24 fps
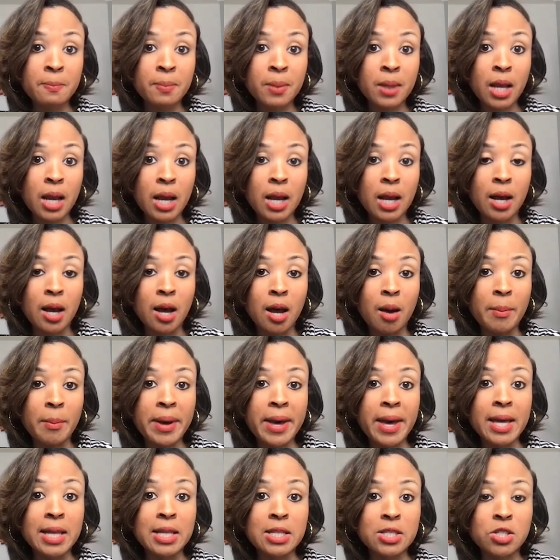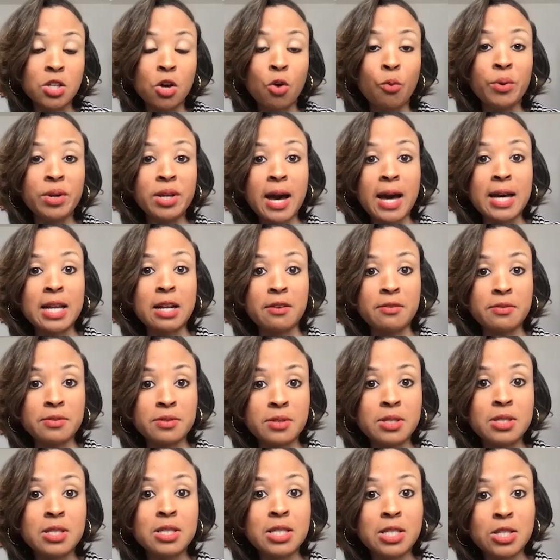And so we kind of
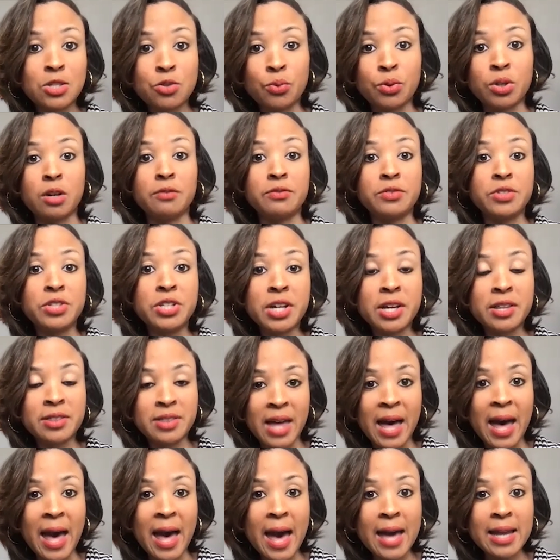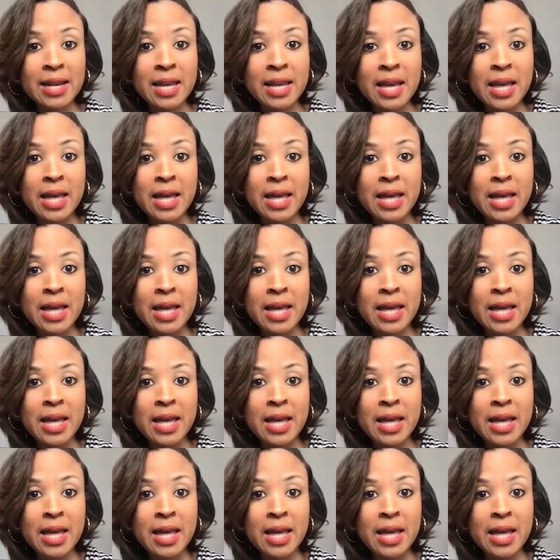sort of took that